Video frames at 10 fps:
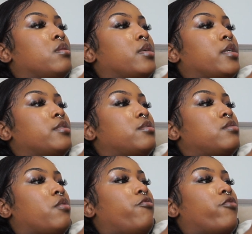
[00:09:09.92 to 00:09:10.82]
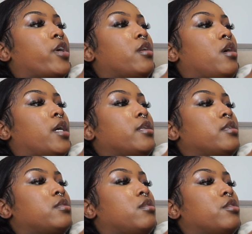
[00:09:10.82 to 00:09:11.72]
It's so freaking hot in
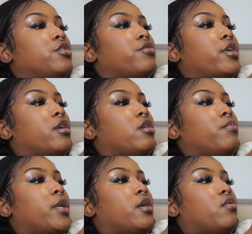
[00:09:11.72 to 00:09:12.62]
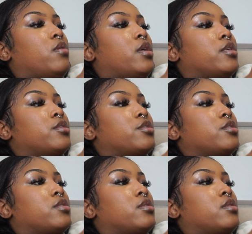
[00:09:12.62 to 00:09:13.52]
this country. Oh my gosh.
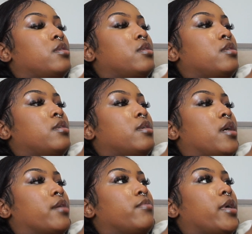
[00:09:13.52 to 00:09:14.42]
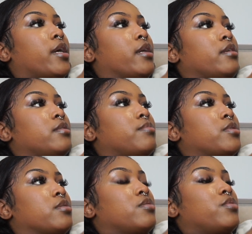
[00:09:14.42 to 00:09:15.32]
I don't like any of these
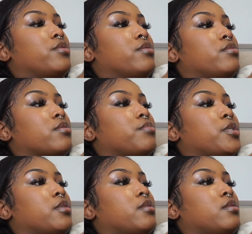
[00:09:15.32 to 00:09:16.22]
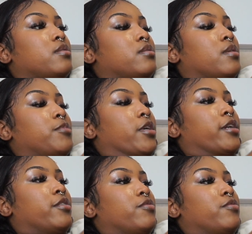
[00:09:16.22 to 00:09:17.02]
pictures. Who are you? Don't talk to me. I'm sorry.